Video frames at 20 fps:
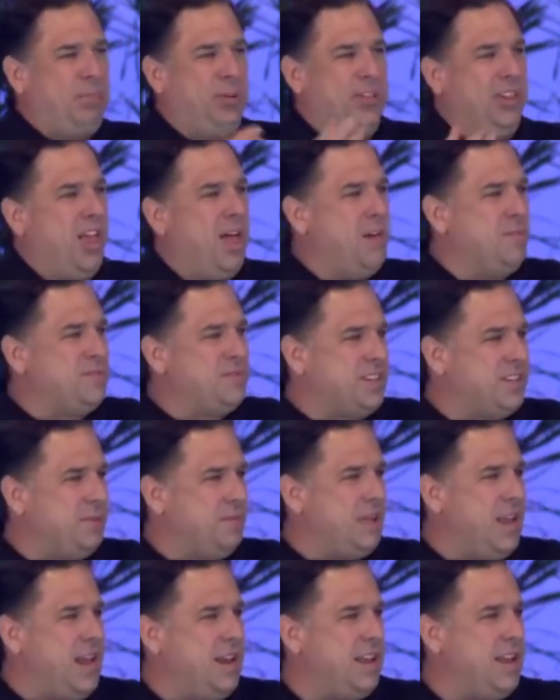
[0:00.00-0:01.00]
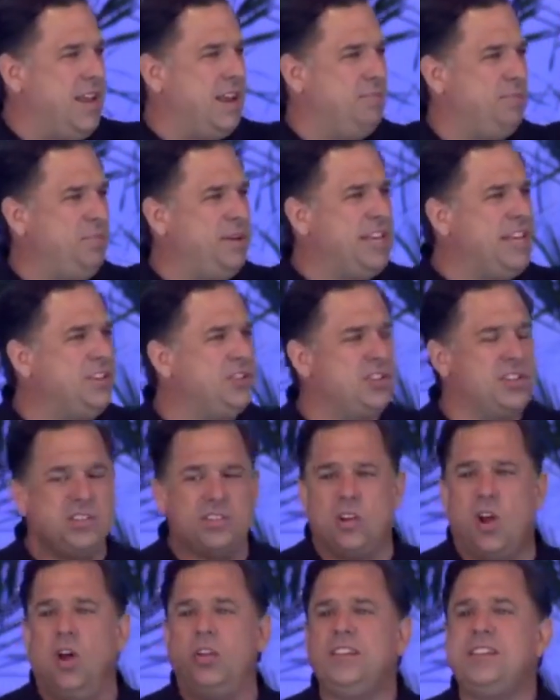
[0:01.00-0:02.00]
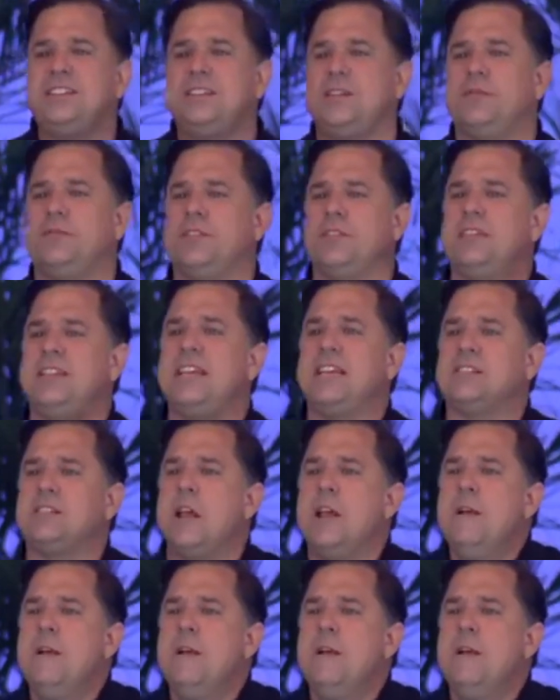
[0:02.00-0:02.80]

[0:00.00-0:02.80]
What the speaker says: plums and peaches and all these different things.